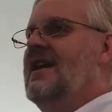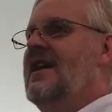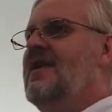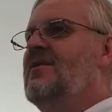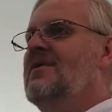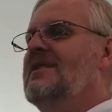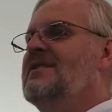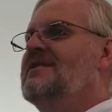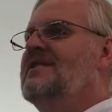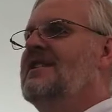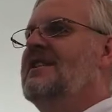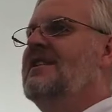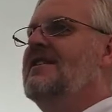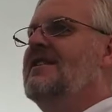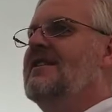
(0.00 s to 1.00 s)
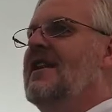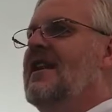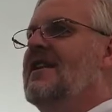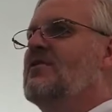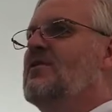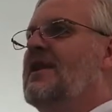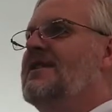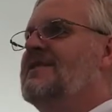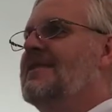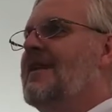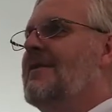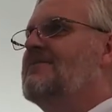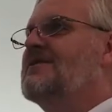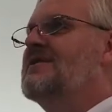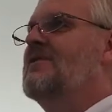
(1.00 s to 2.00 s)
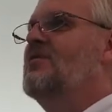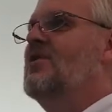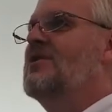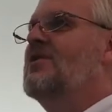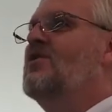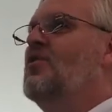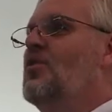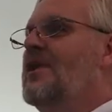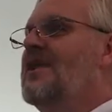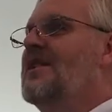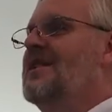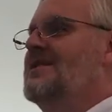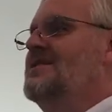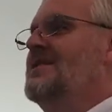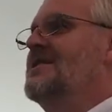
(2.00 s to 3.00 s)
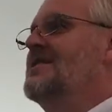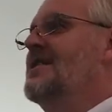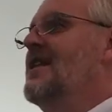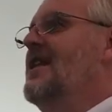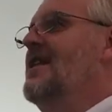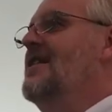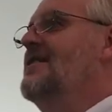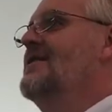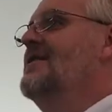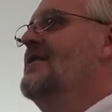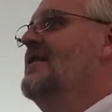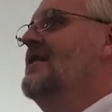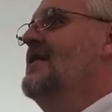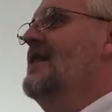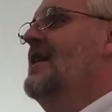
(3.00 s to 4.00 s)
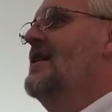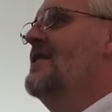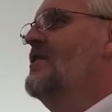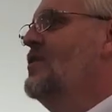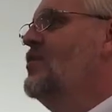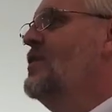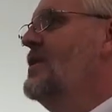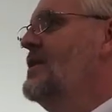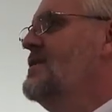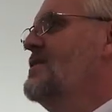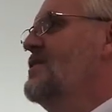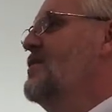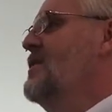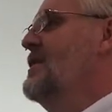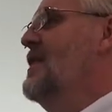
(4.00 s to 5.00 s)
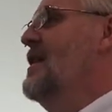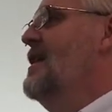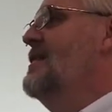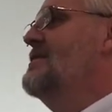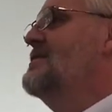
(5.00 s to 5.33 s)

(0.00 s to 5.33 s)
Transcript: see God raising up someone who will listen to God and who will do what God is calling